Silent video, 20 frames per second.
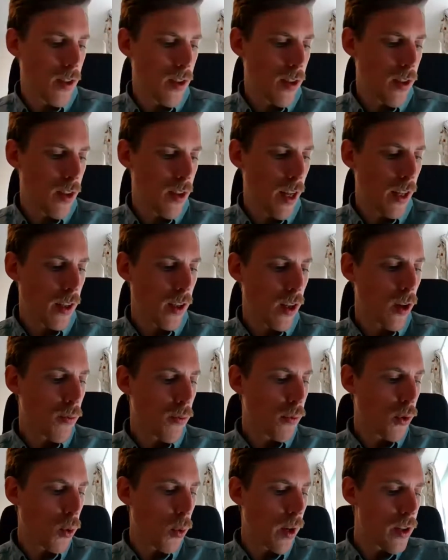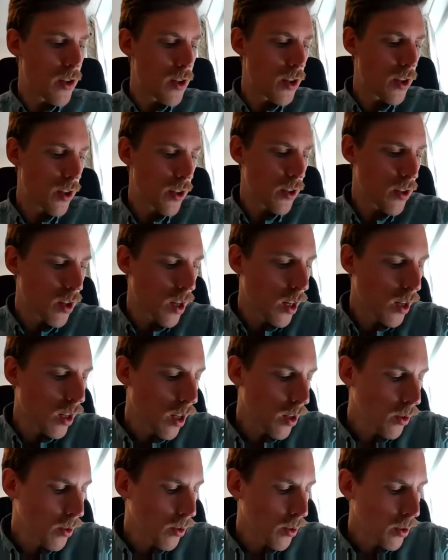set of questions.
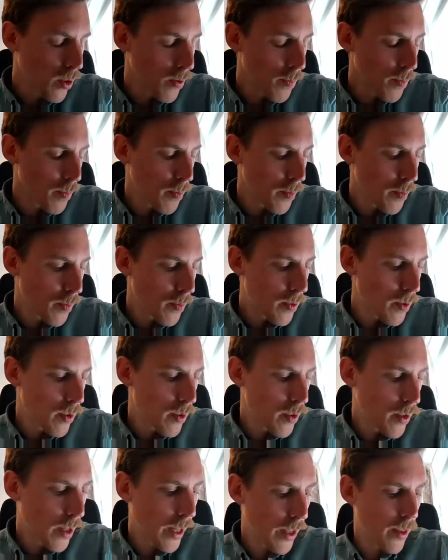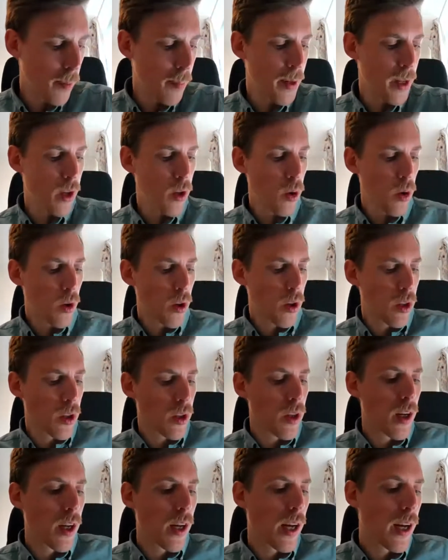I'll take them in the
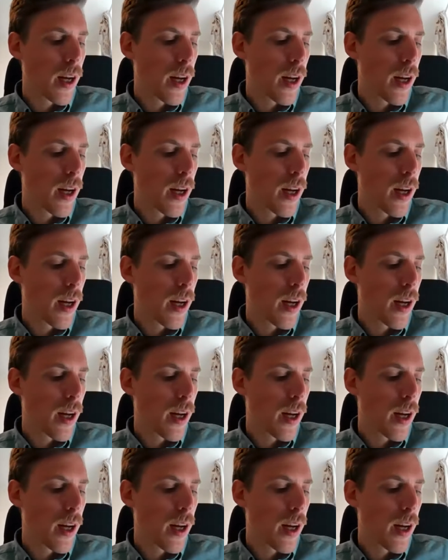order.